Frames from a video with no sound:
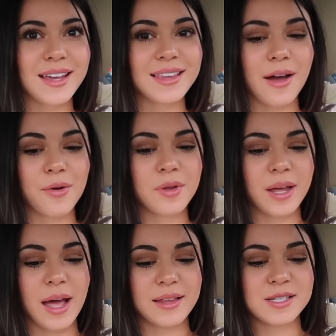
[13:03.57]
Like that would
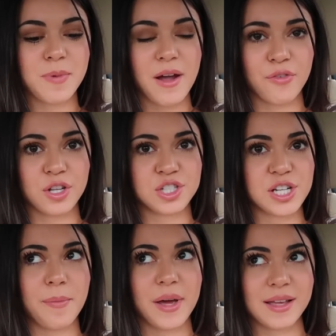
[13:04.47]
like at least pay for the
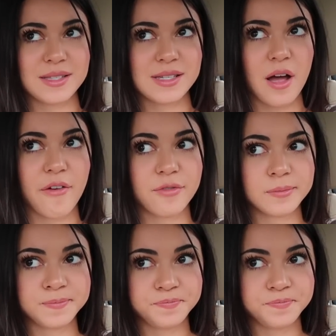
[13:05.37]
shipping and stuff.